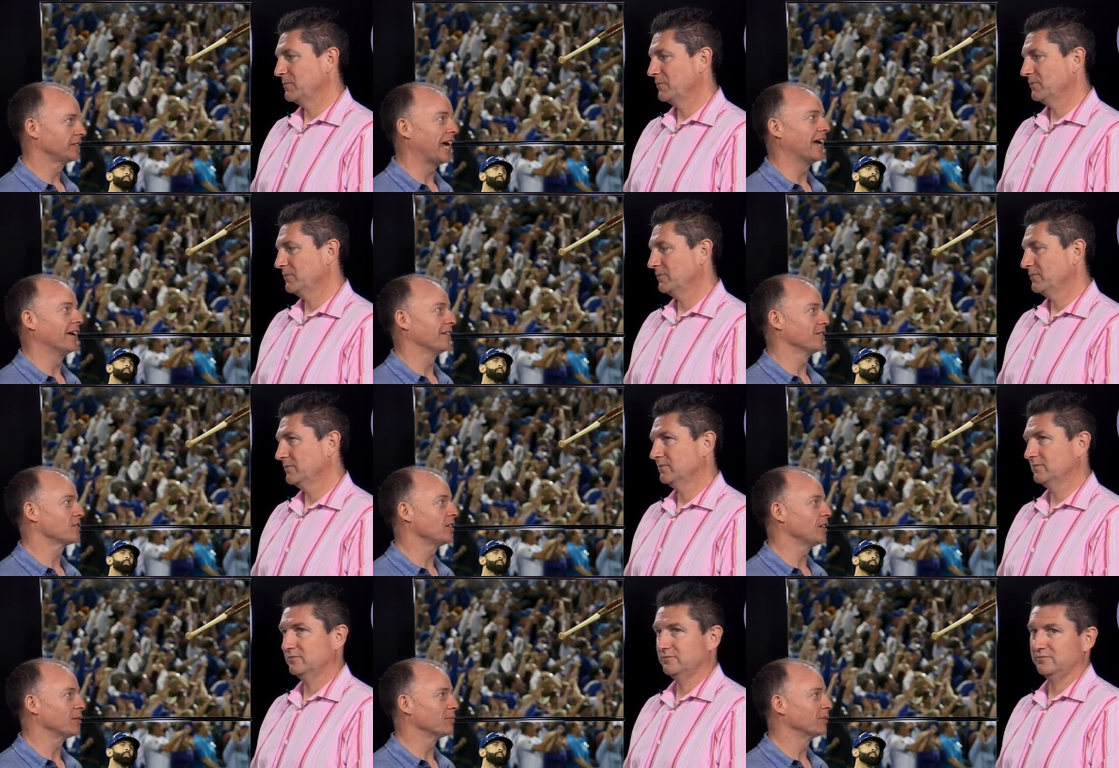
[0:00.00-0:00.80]
Speaker 1: Canada's
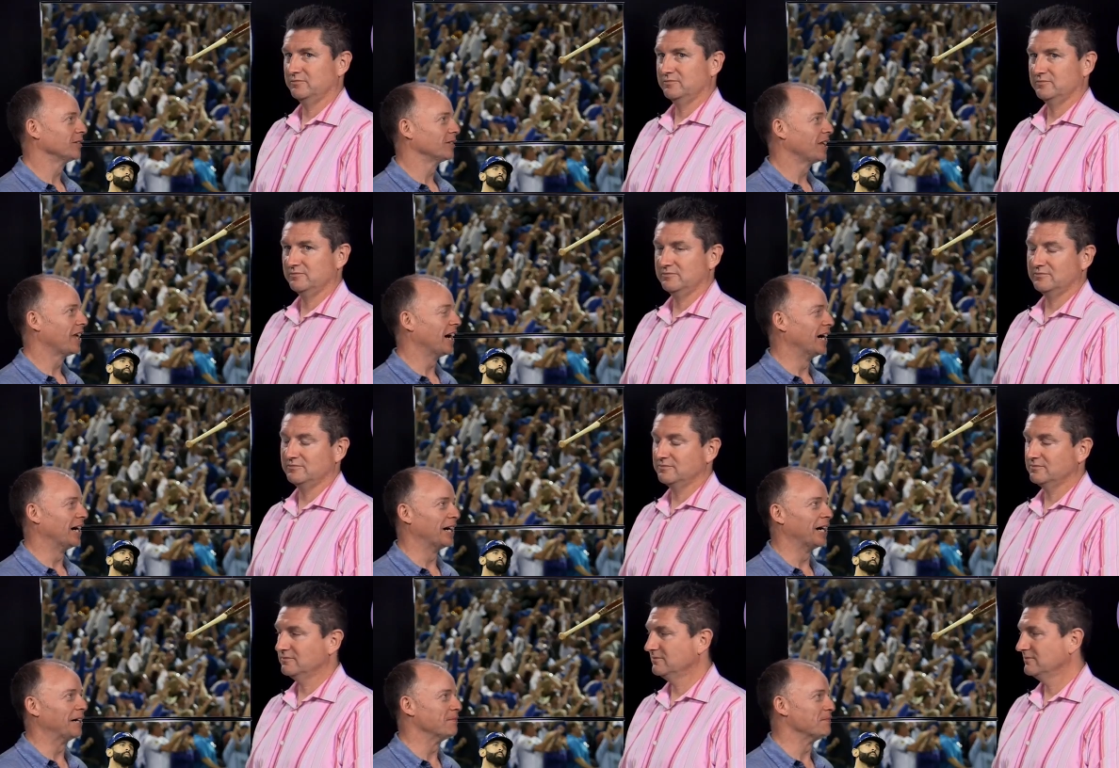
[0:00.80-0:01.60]
team.
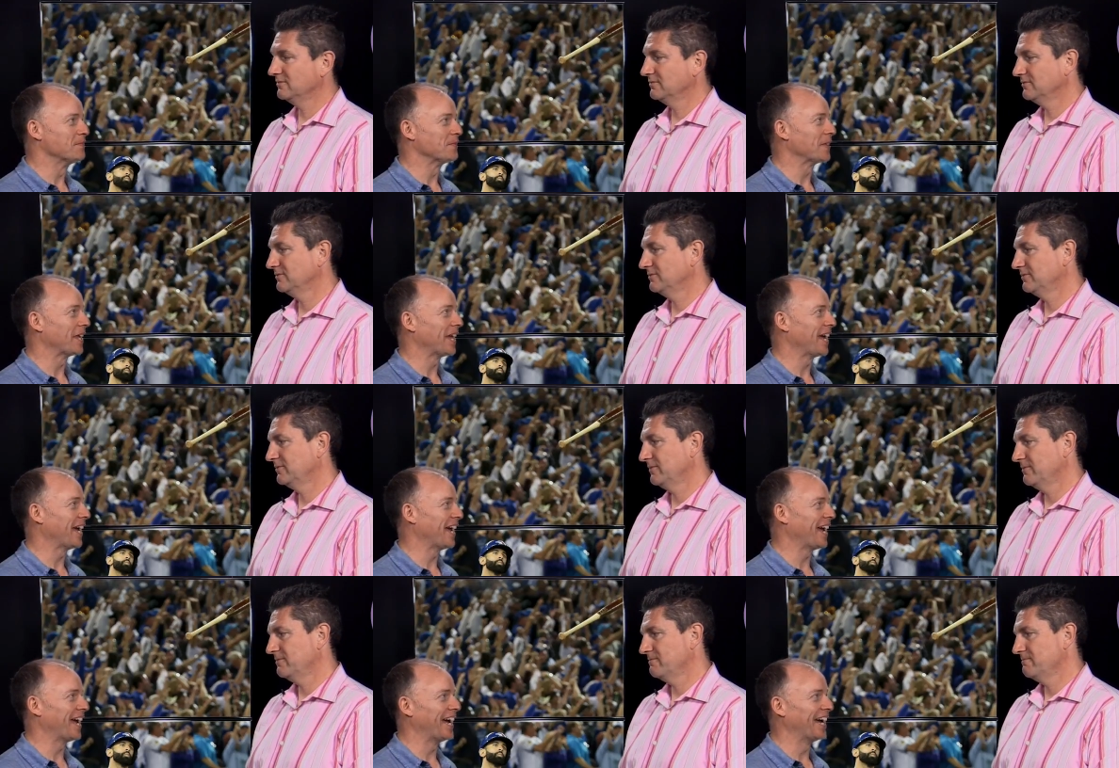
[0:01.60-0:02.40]
Um,
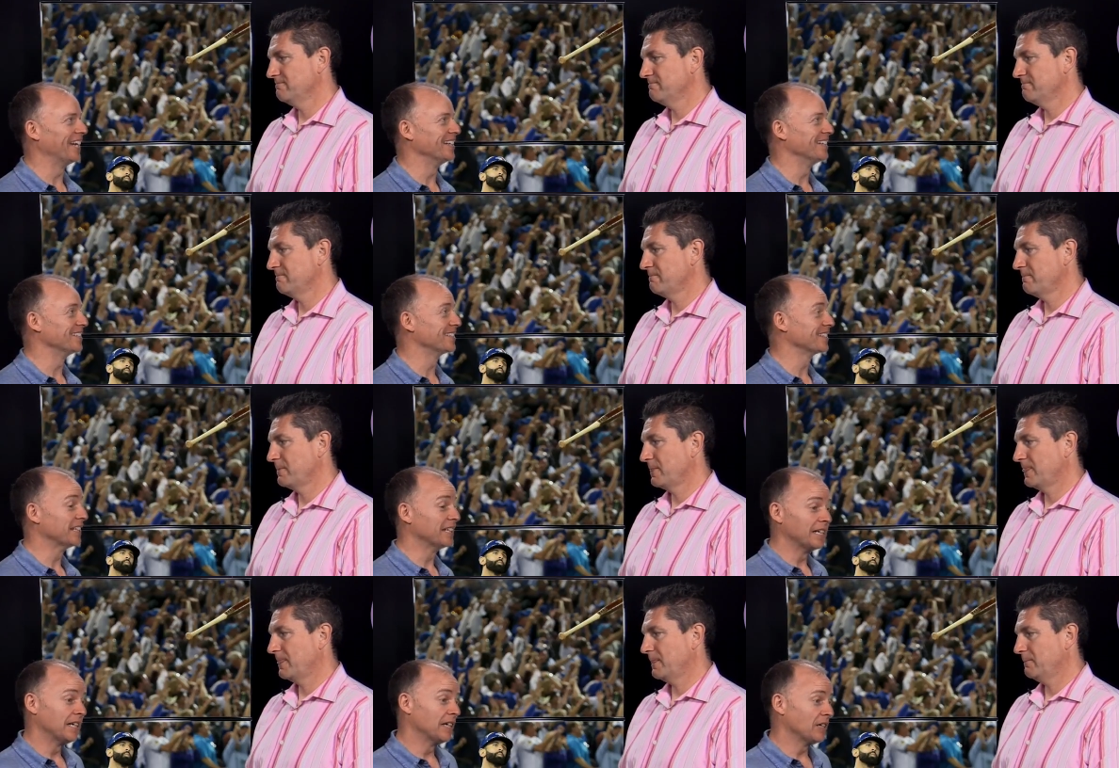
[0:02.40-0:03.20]
and
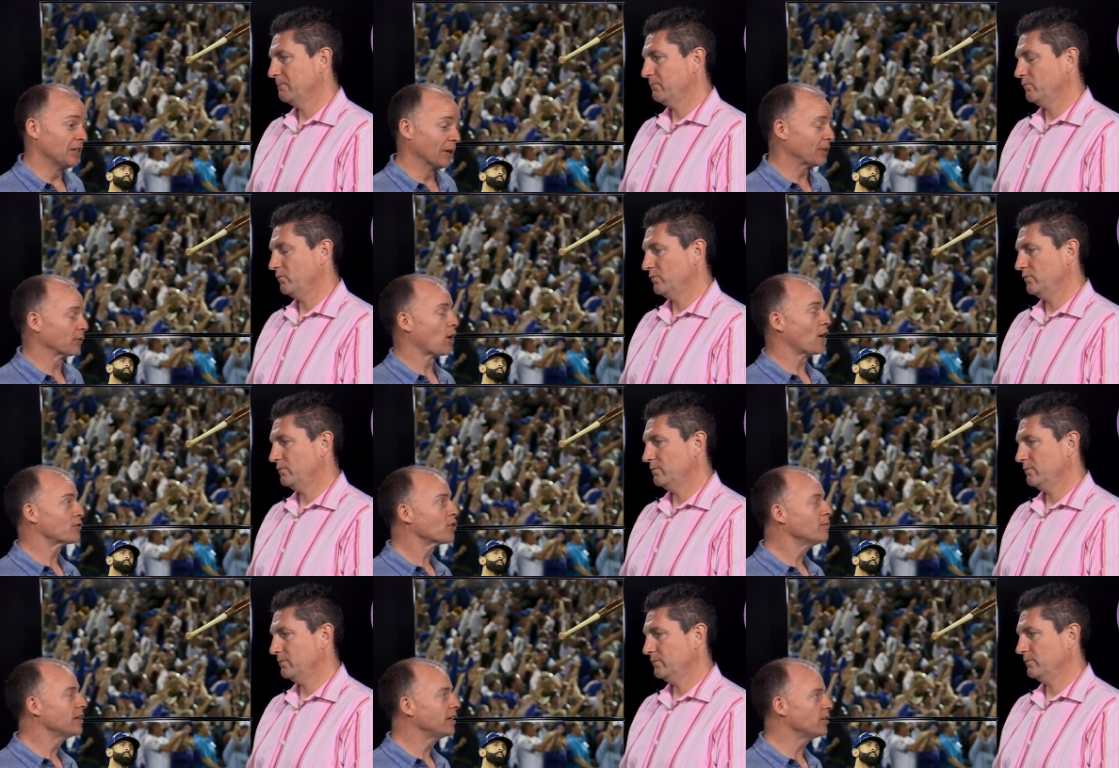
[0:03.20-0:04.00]
you know what? They're off
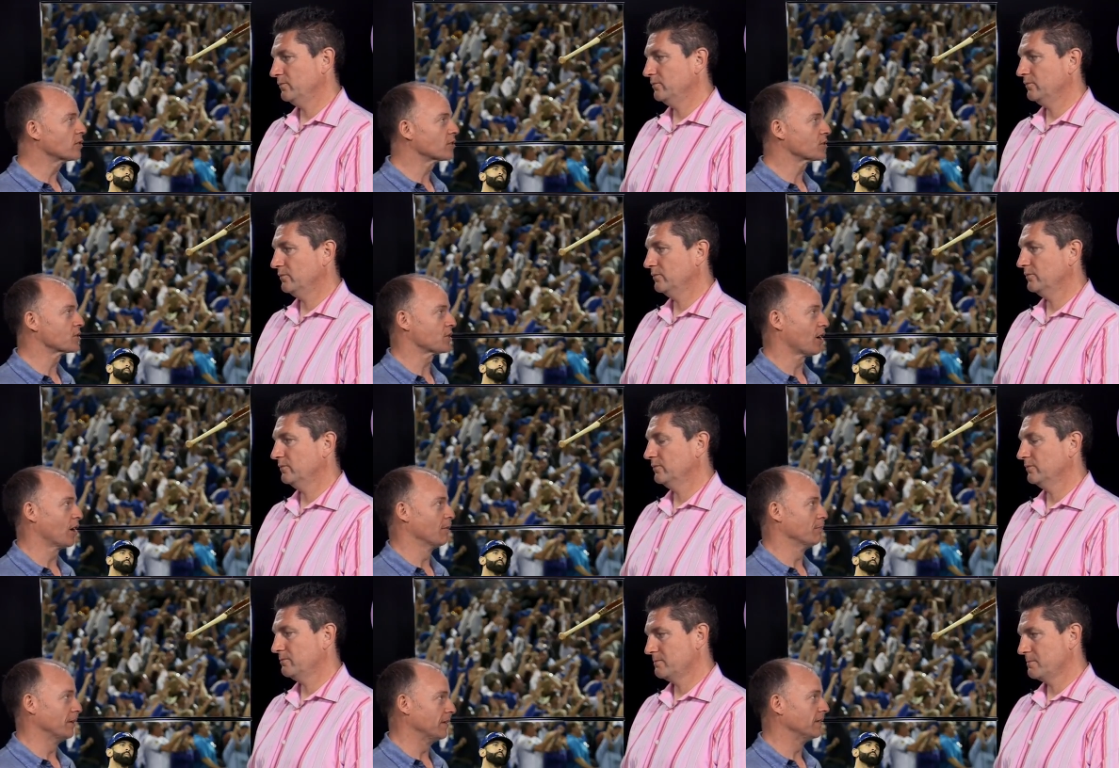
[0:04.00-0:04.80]
to a mediocre
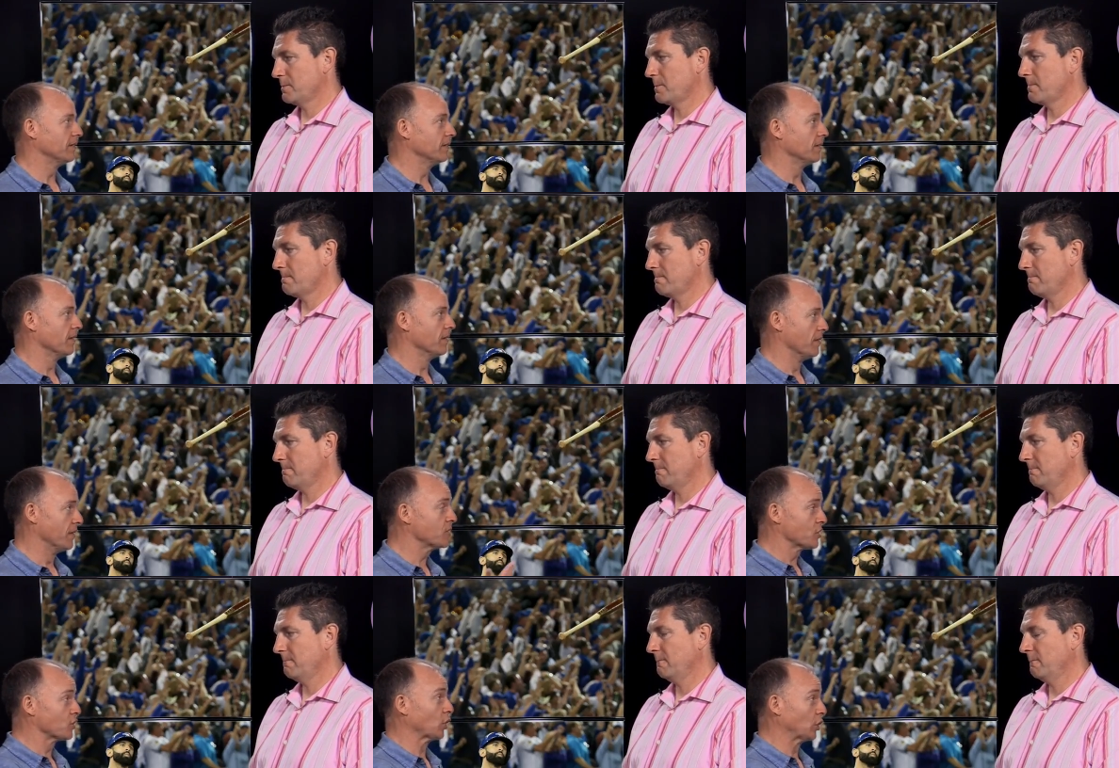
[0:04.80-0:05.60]
start, but
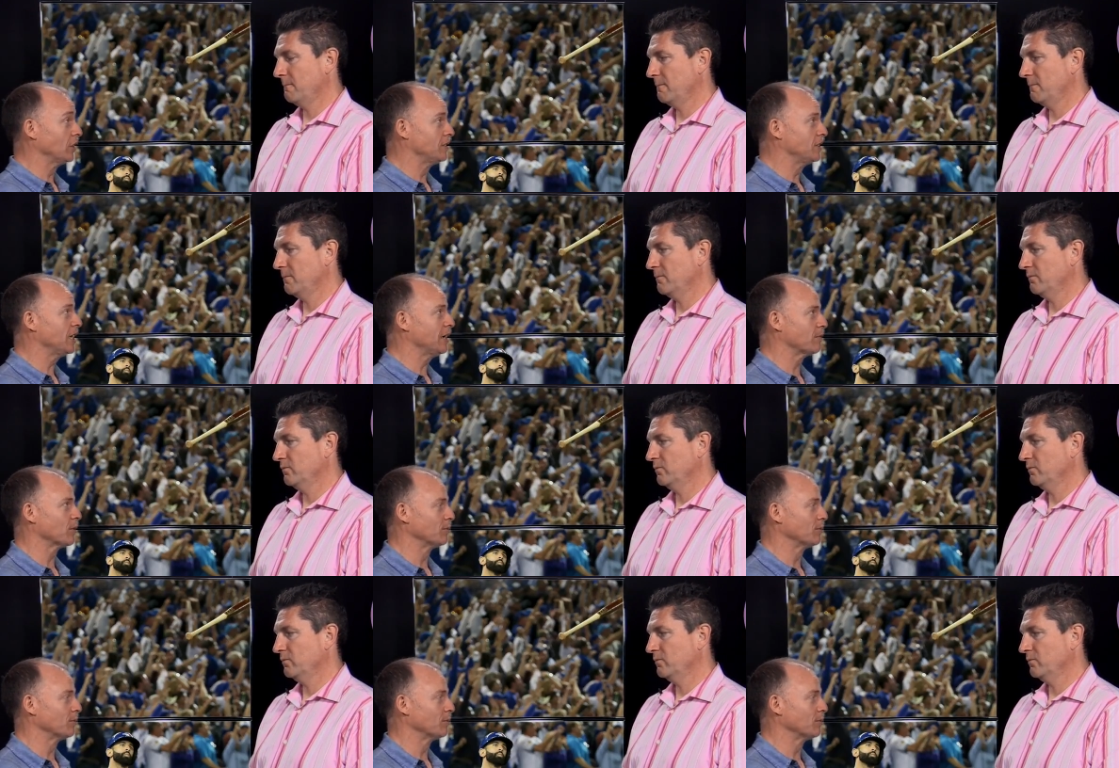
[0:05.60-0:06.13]
this is a good team.